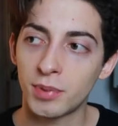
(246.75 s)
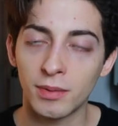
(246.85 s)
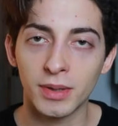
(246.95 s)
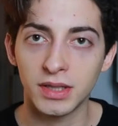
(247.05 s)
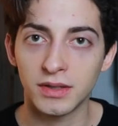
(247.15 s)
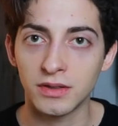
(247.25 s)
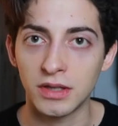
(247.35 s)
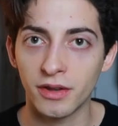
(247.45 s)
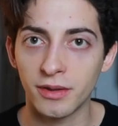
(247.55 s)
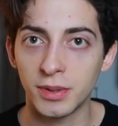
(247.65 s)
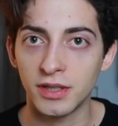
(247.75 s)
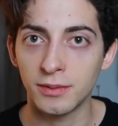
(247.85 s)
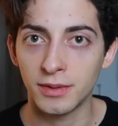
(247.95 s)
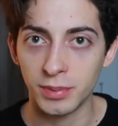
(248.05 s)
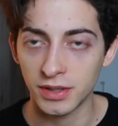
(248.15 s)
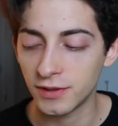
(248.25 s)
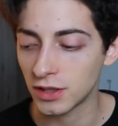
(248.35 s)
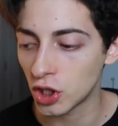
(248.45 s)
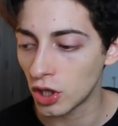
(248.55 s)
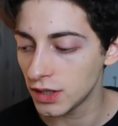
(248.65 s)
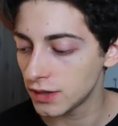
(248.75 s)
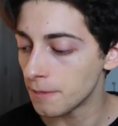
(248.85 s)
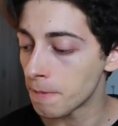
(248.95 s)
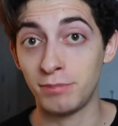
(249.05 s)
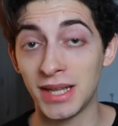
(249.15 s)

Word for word: probably this is not the, per the perfect choice.